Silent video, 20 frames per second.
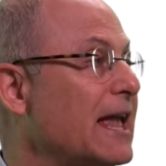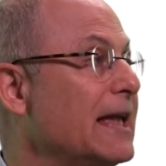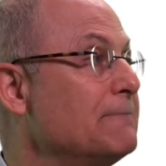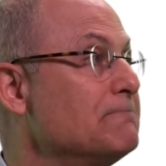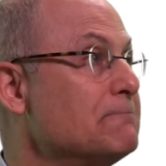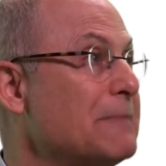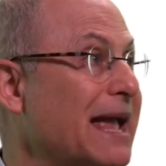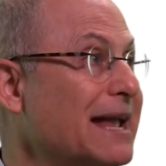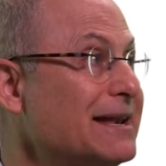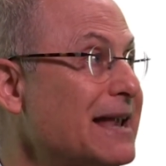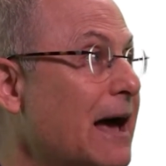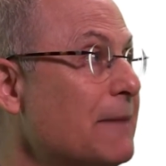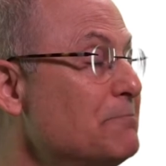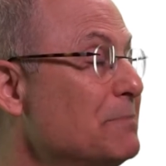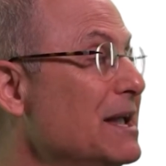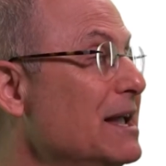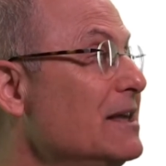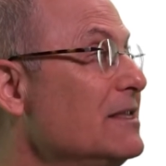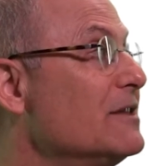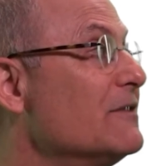It may not
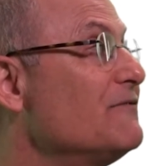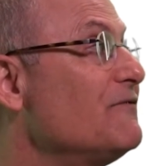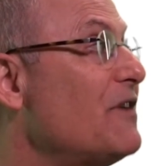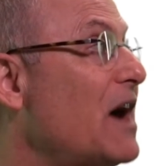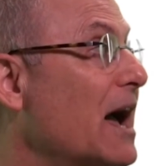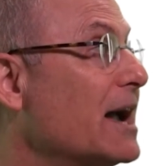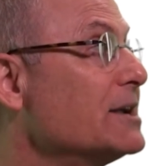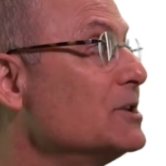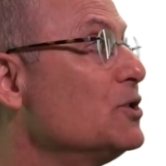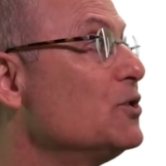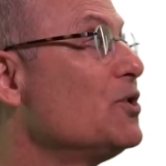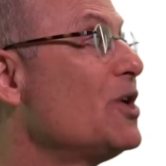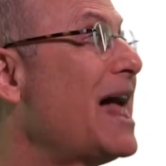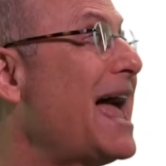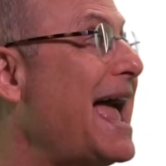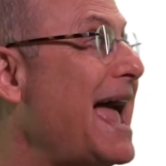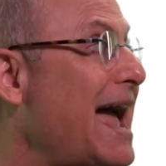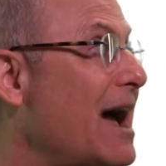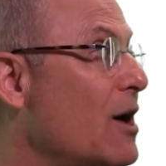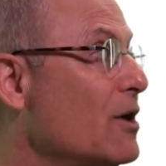be the final
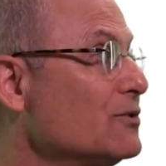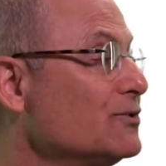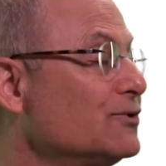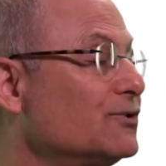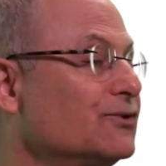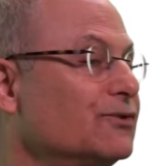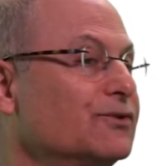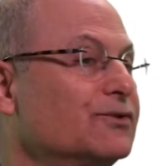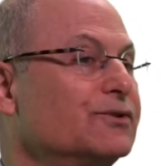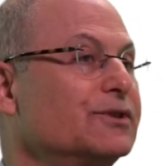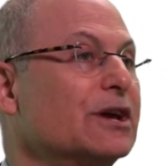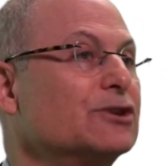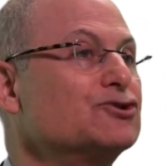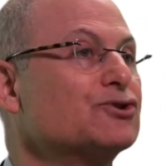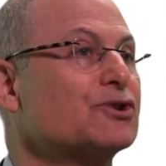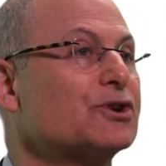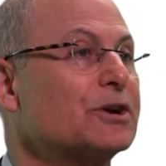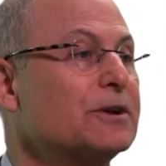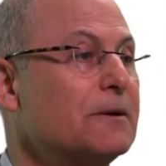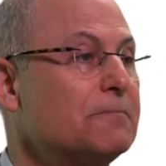house that
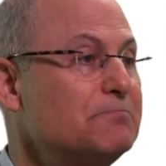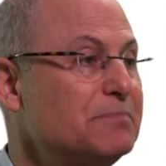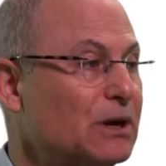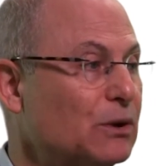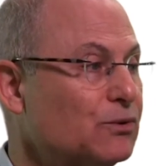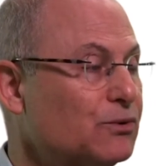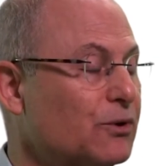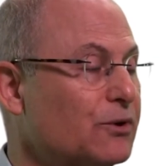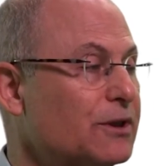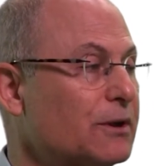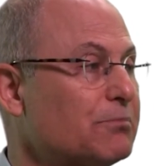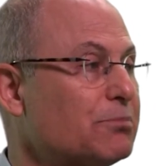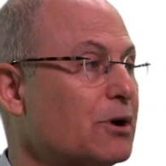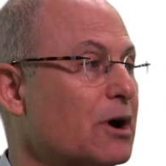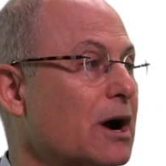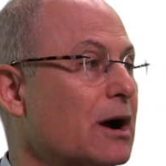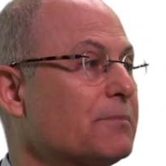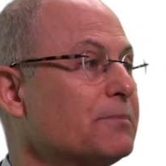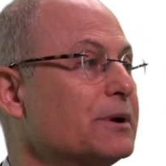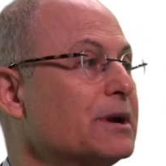you're going to build on the
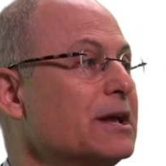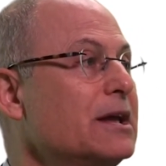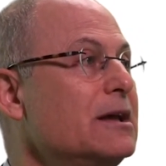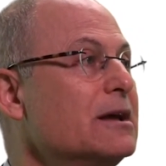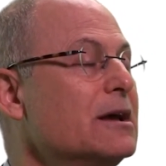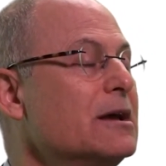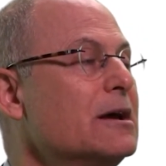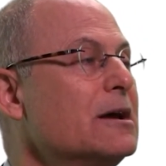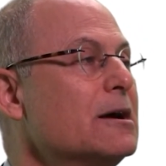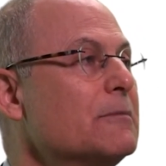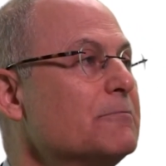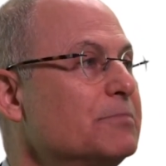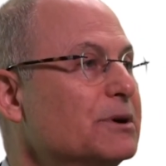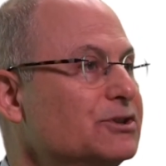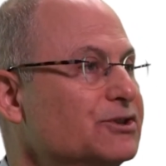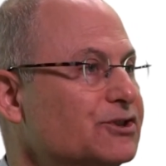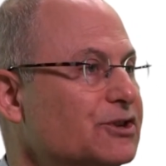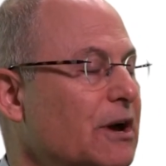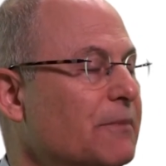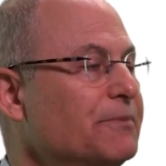property,
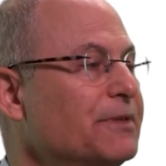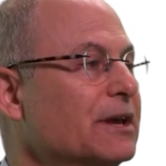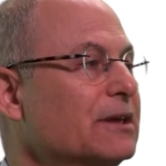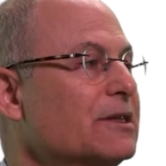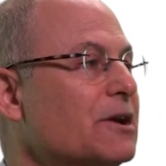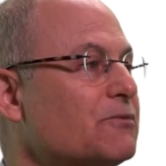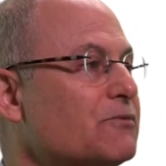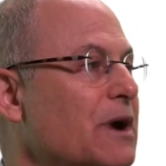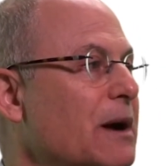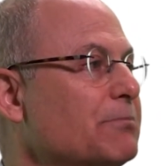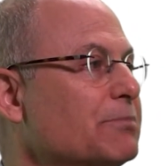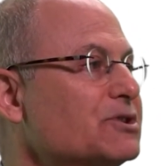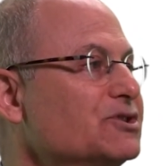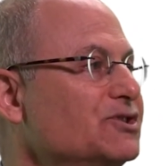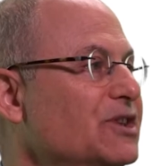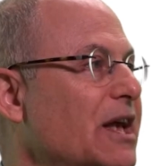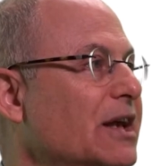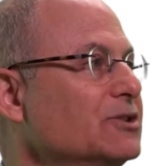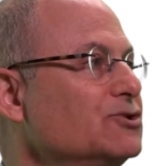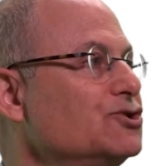but something that
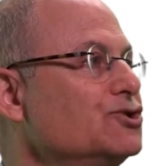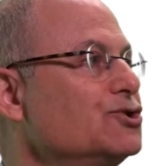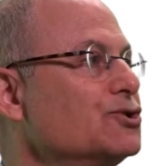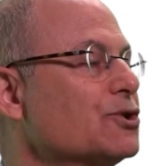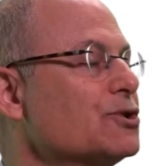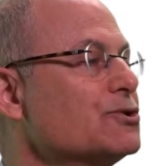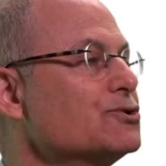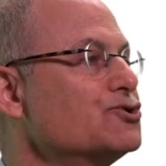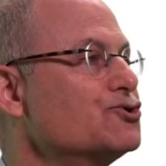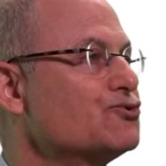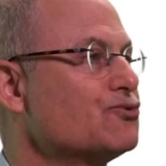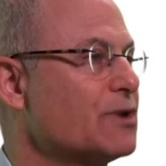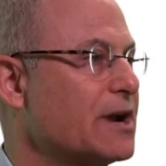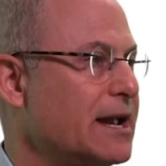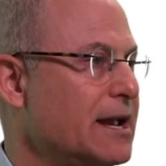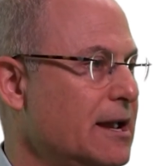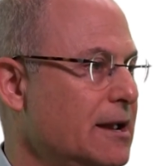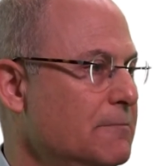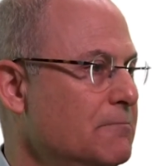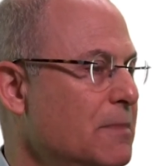represents your
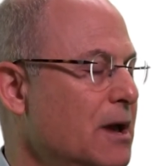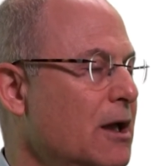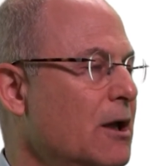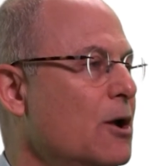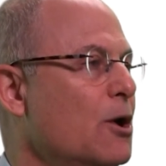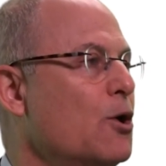dream.